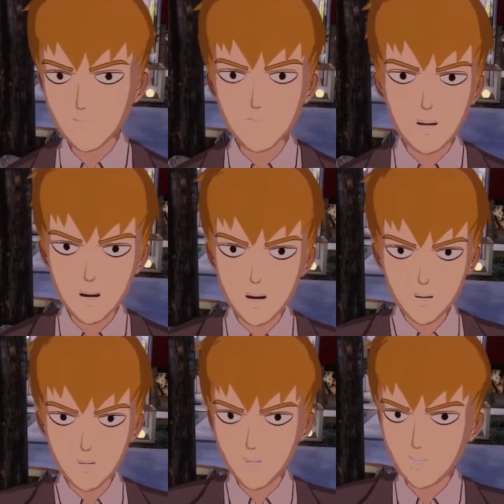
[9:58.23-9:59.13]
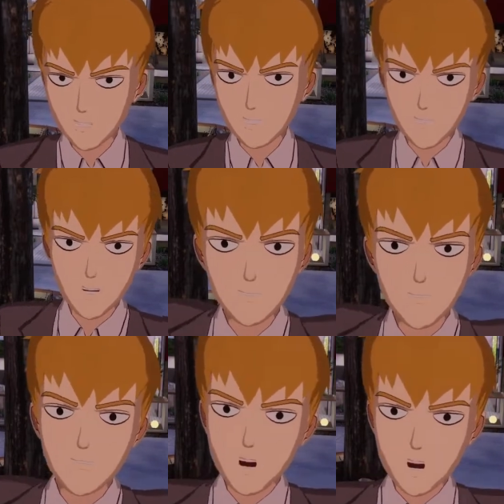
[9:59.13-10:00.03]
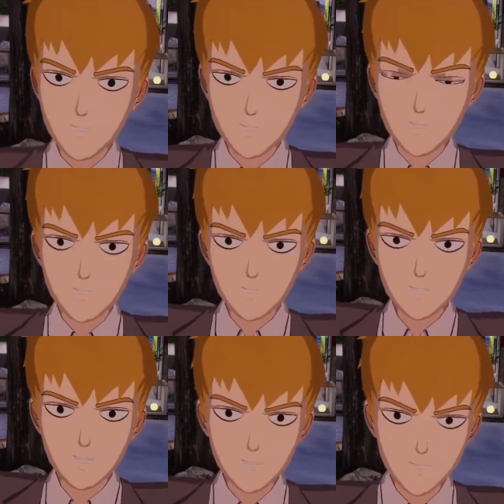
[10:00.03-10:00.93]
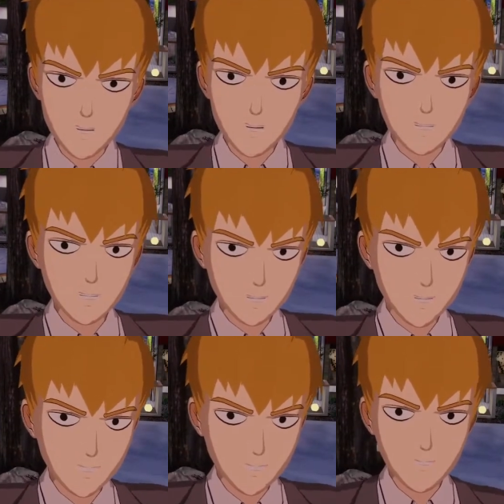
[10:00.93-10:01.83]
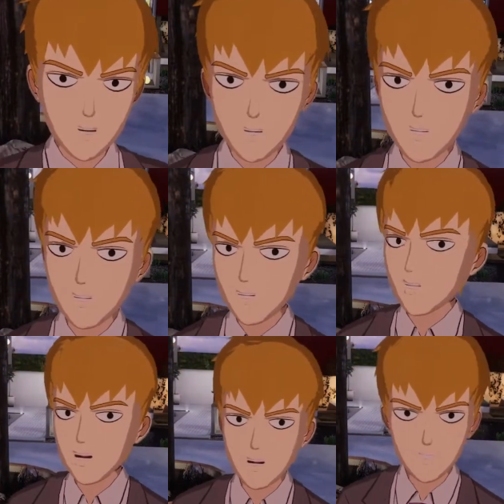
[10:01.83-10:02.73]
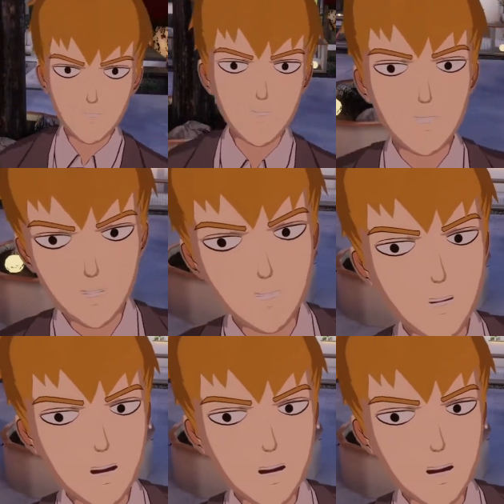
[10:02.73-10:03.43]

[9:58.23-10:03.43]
to just spread this openly free information. They're like, these guys